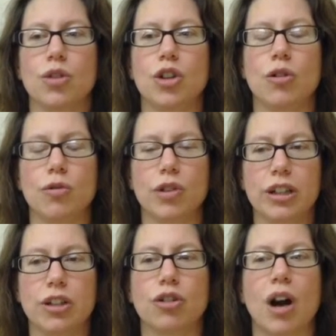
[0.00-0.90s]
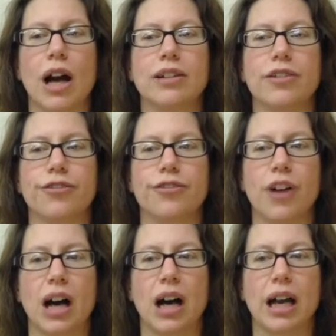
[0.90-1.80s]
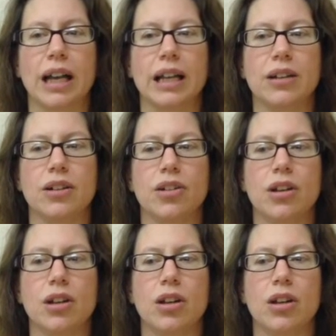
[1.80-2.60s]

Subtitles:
you know, really tried to find